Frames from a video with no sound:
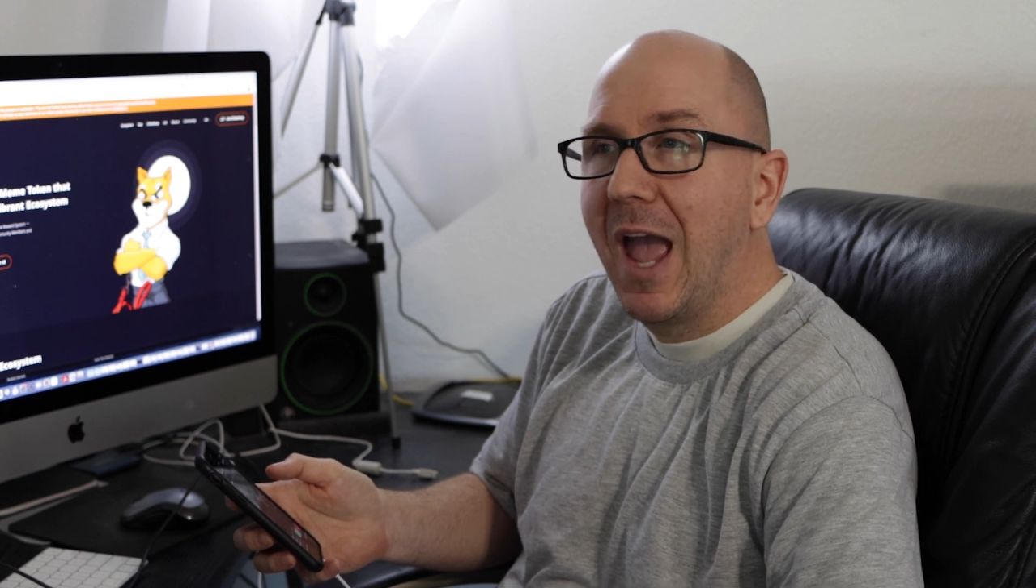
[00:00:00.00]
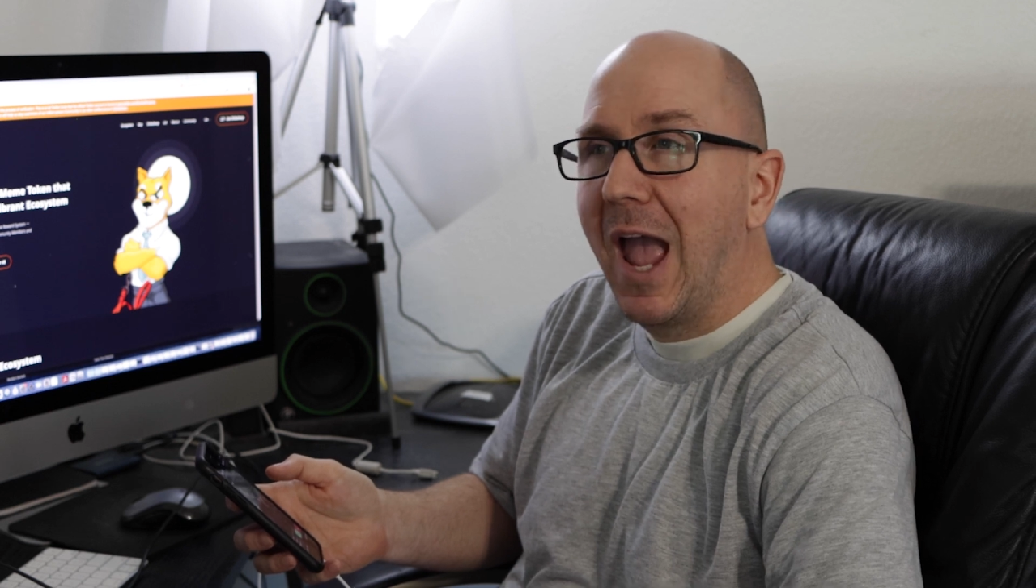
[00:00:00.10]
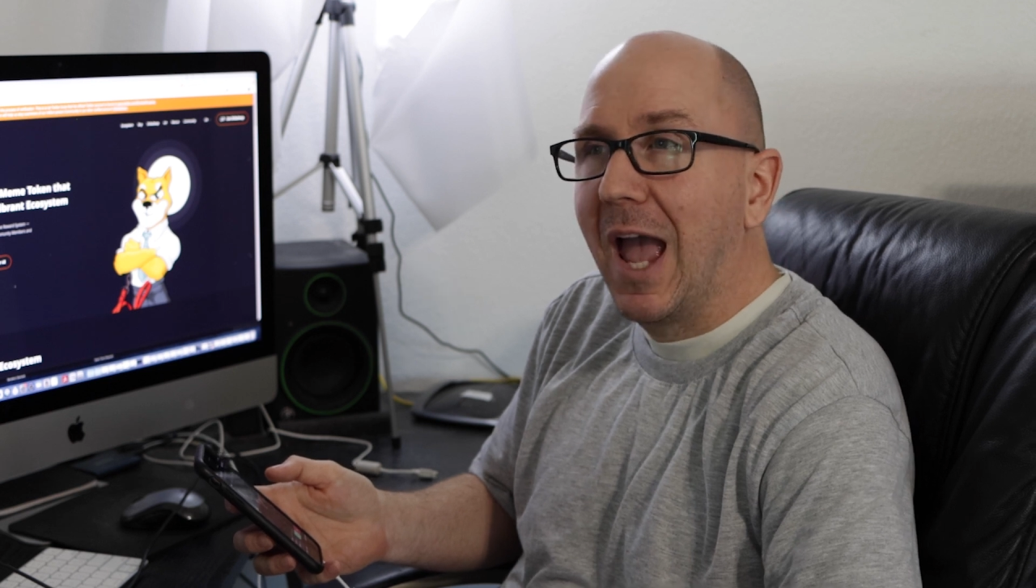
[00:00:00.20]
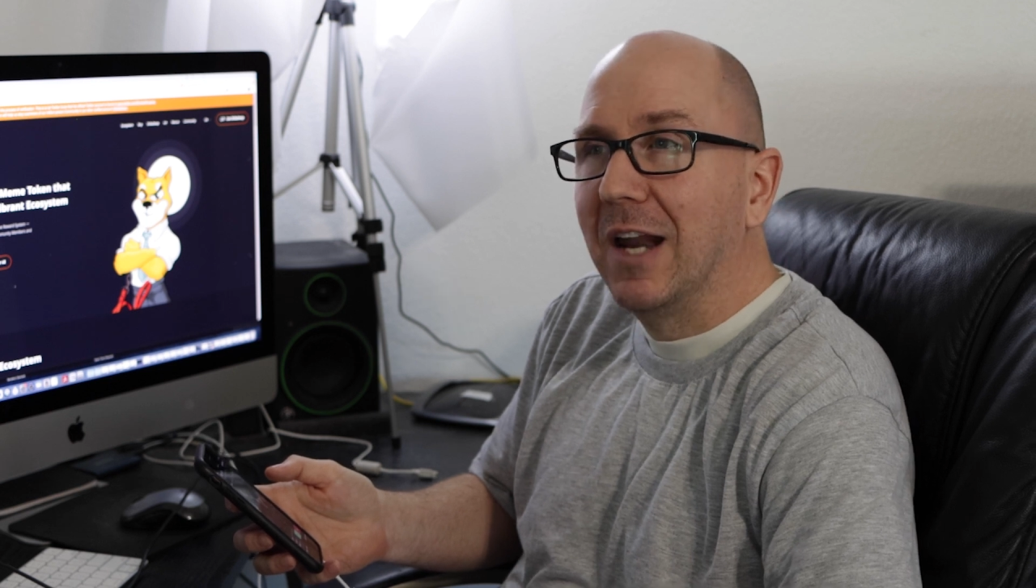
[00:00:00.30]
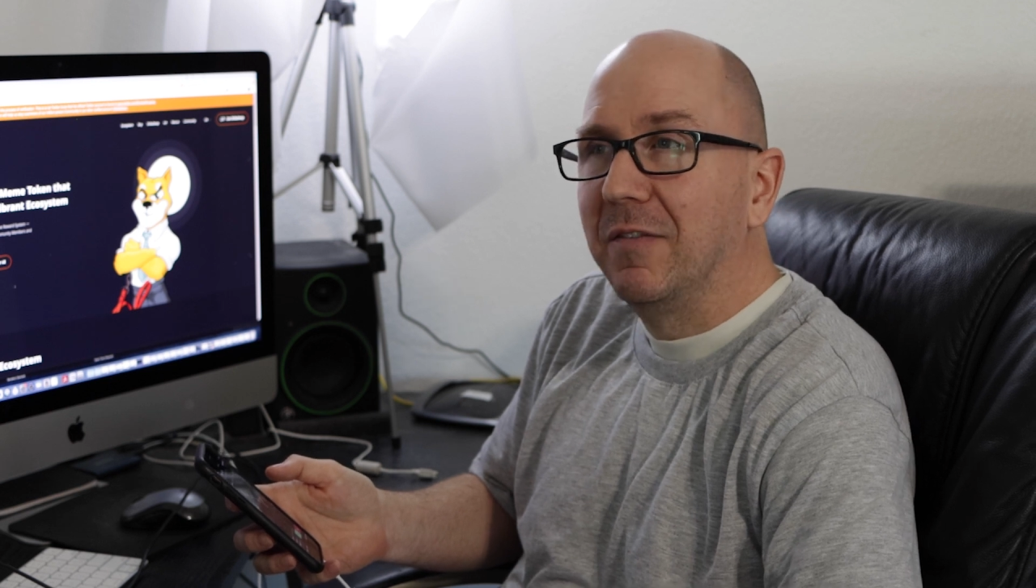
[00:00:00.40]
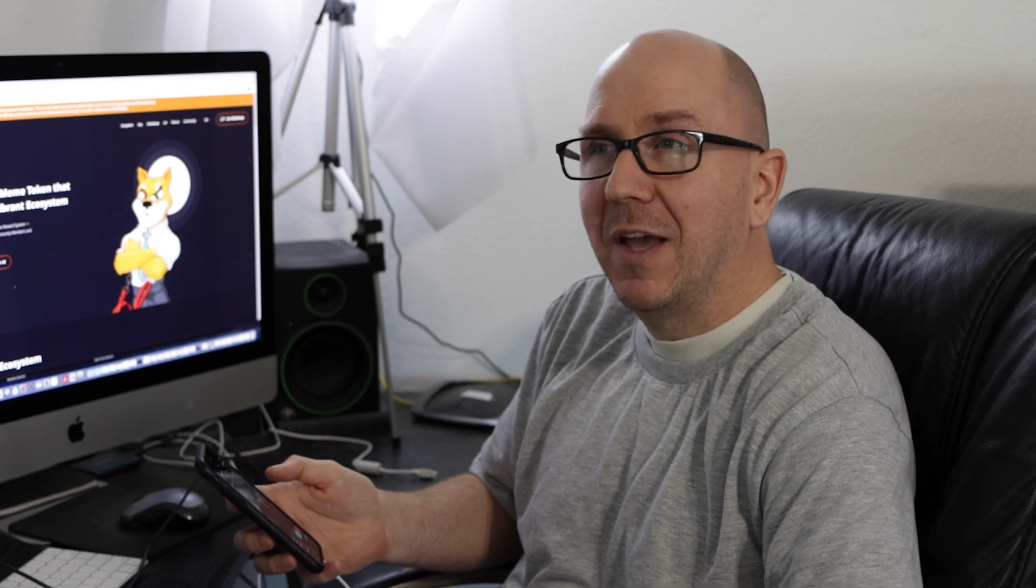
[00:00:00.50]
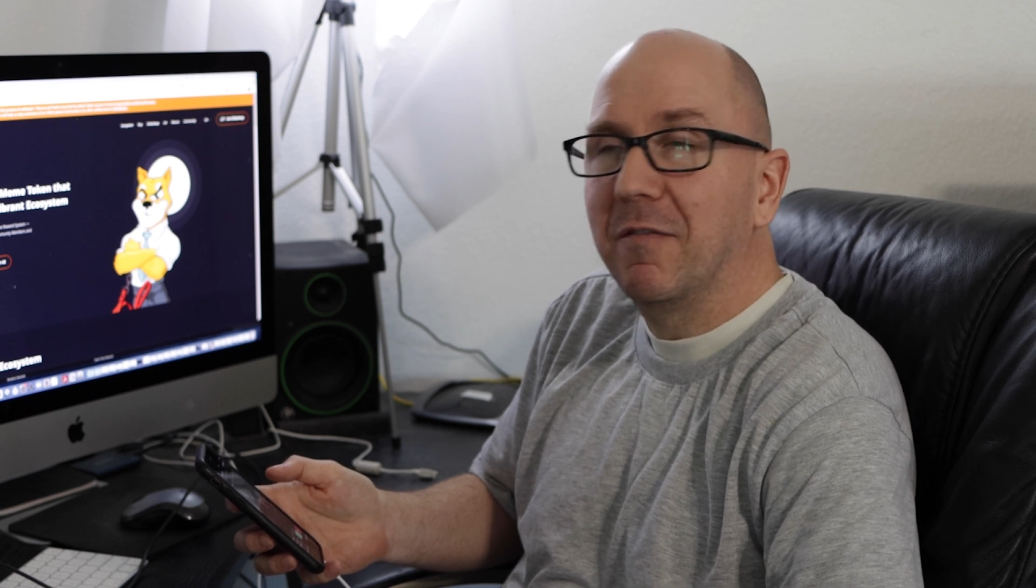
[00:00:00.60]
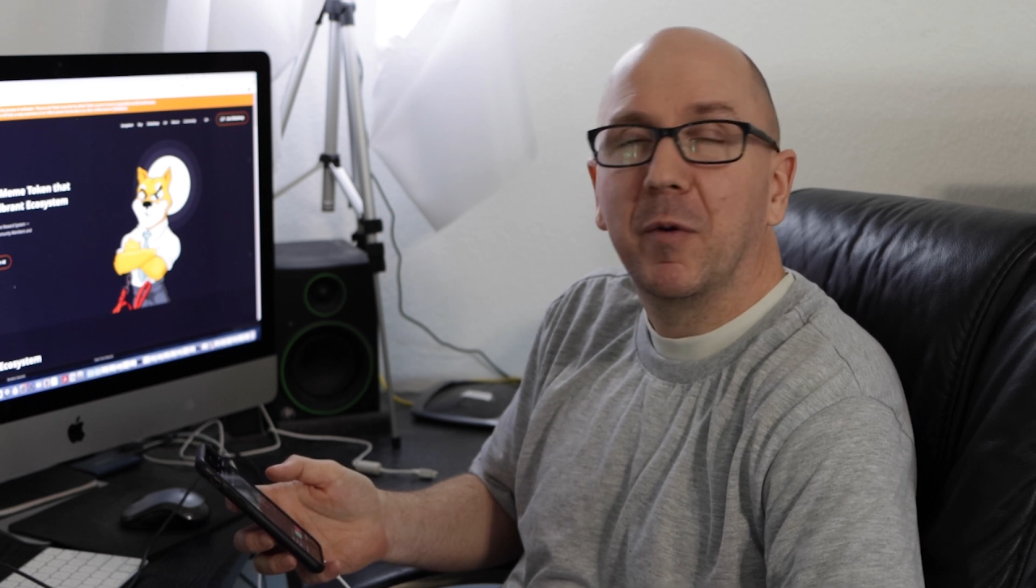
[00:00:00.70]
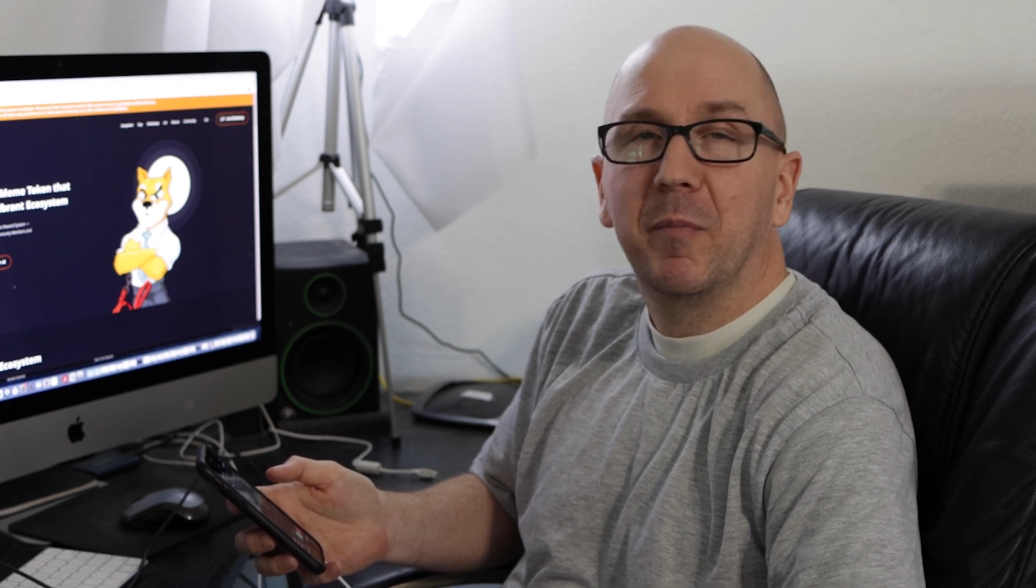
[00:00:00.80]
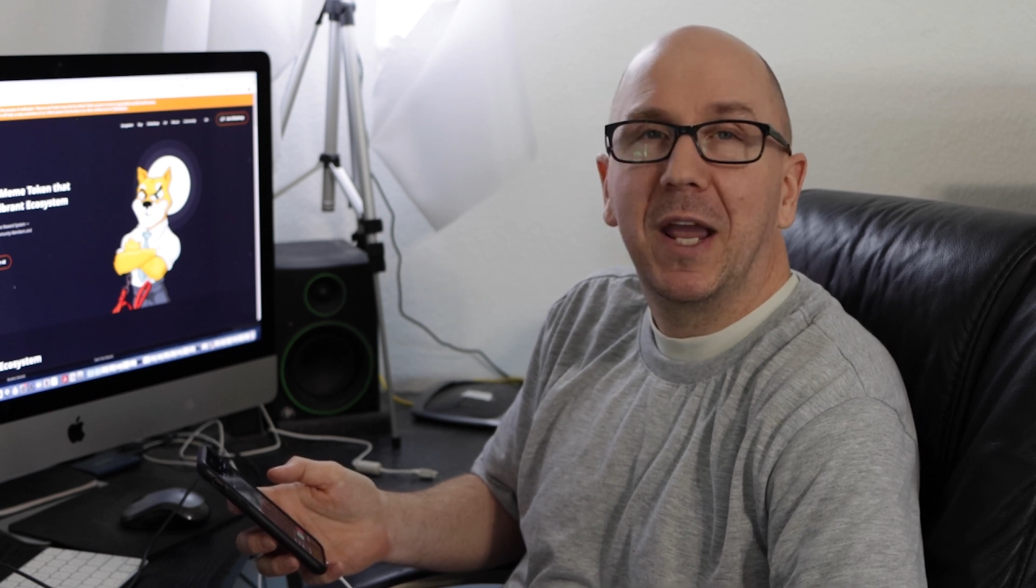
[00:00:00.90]
And if you
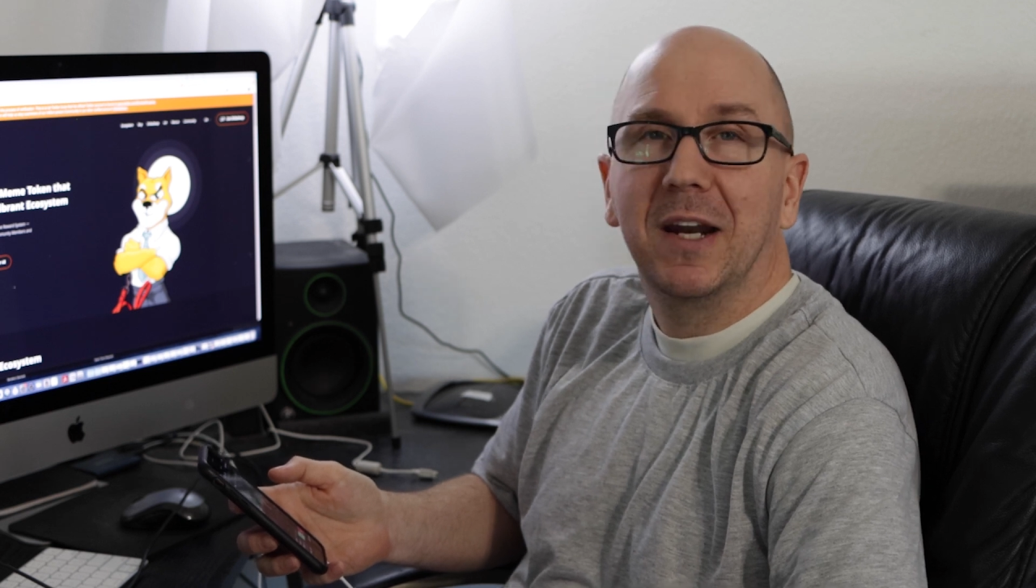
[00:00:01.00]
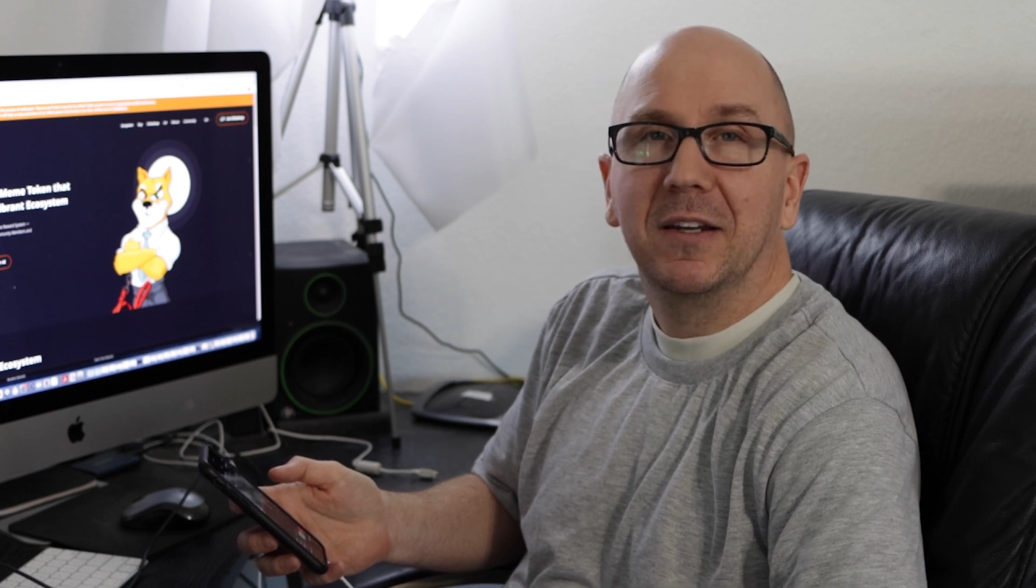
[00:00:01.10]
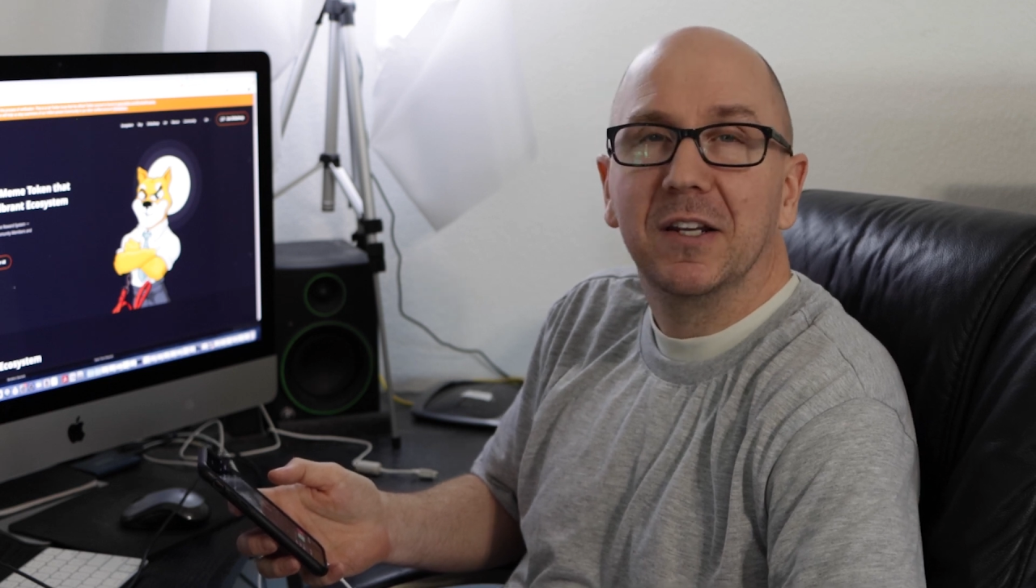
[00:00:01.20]
haven't been paying